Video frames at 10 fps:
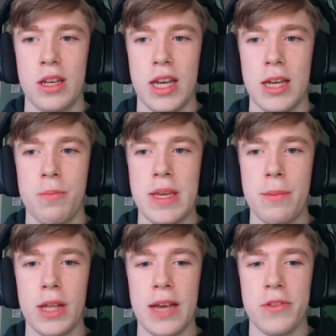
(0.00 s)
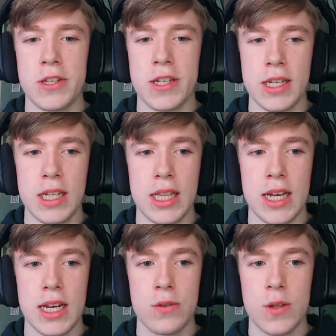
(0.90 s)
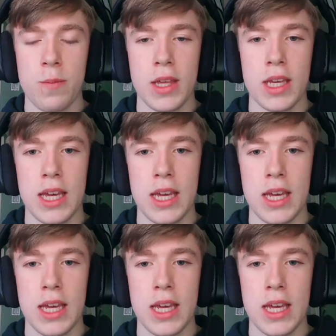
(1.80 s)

And people have this idea that if something